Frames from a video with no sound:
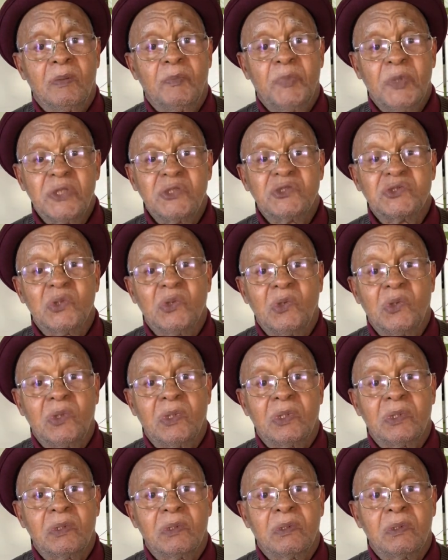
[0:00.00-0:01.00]
based
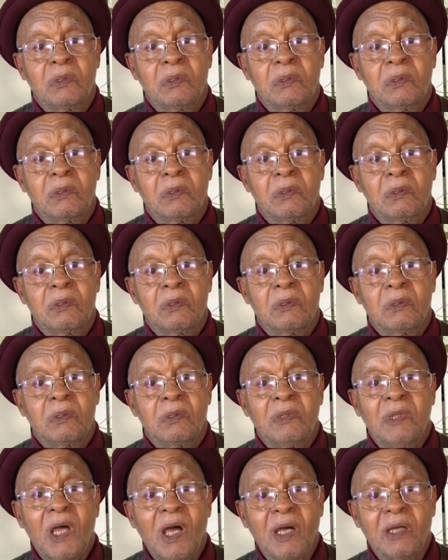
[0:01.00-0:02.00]
on
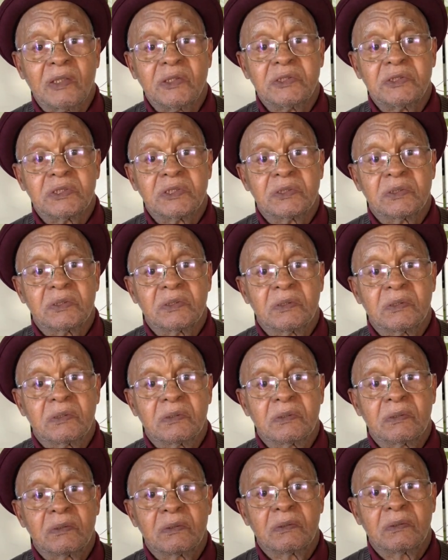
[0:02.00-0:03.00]
knowledge.
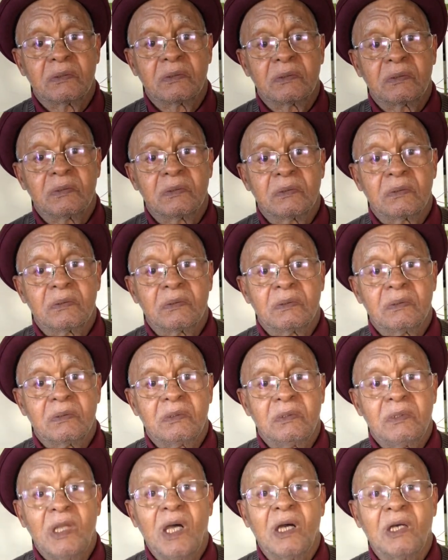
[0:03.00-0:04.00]

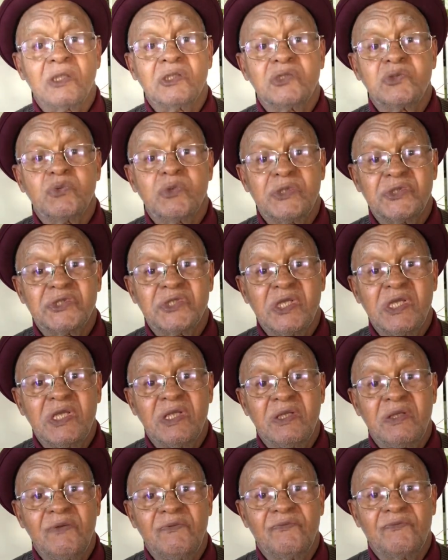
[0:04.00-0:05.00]
Knowledge
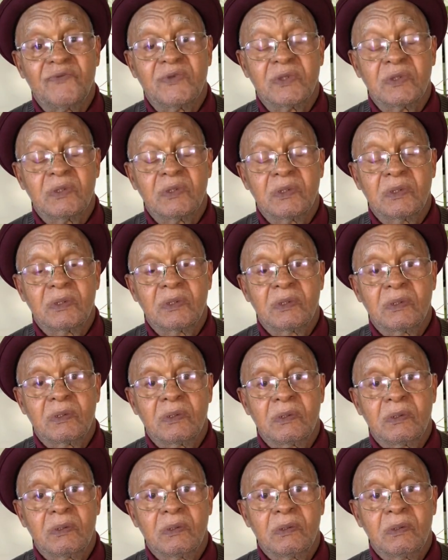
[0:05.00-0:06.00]
received.
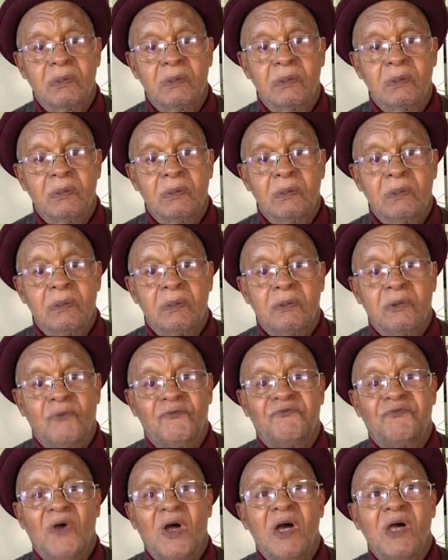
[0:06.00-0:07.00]
The
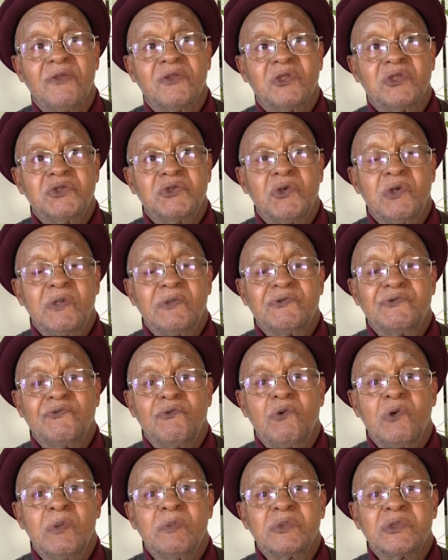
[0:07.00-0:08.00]
Father
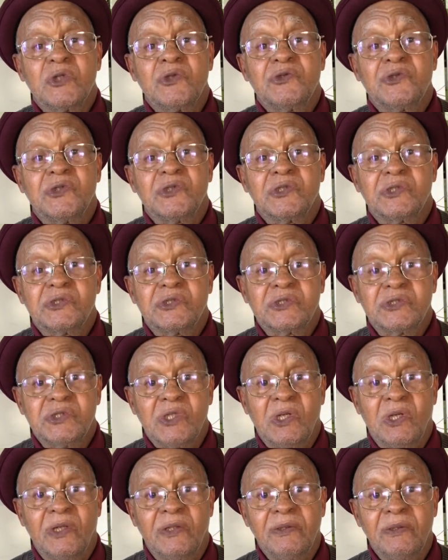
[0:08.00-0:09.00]
transforms into the
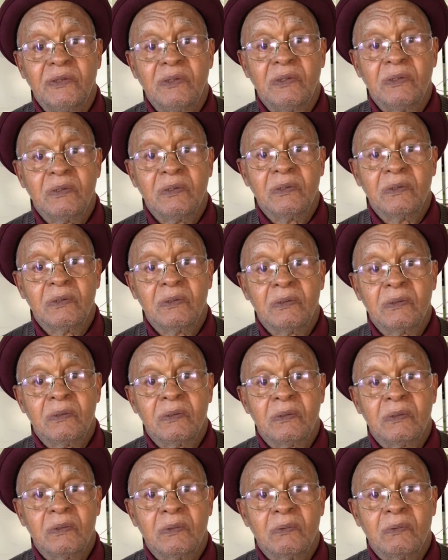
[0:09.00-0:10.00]
Son.
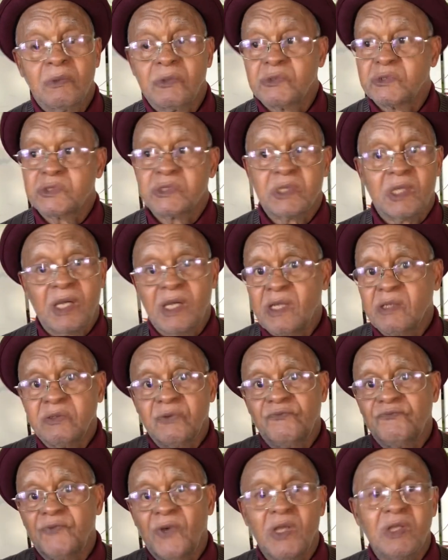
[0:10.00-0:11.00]
Well, it's God
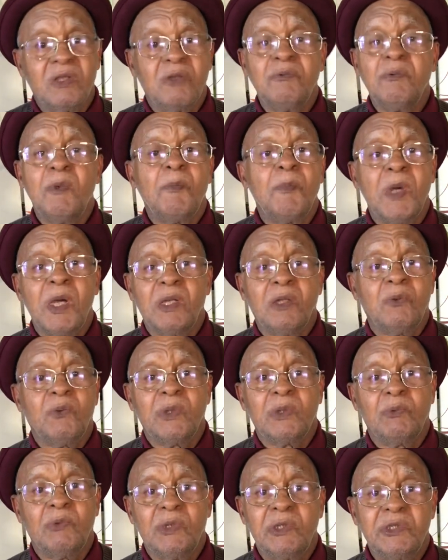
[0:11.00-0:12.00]
the Father, no matter
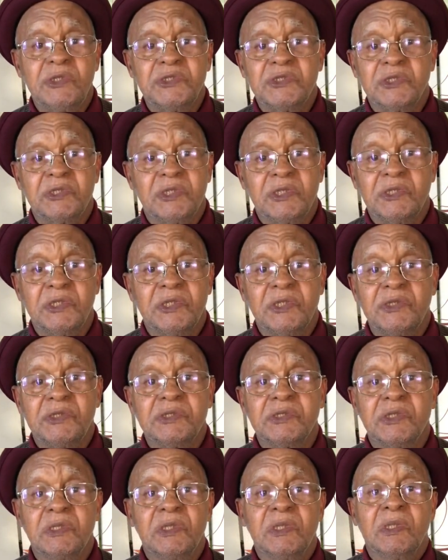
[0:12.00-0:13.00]
what religion it
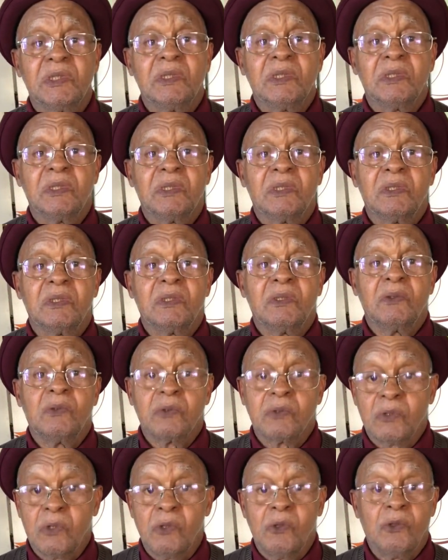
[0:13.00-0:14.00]
is,
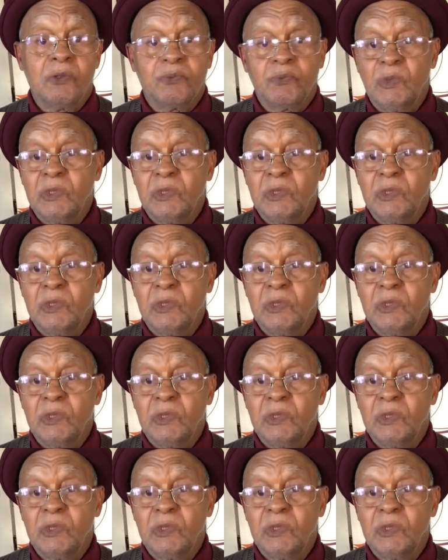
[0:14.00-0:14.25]
or cult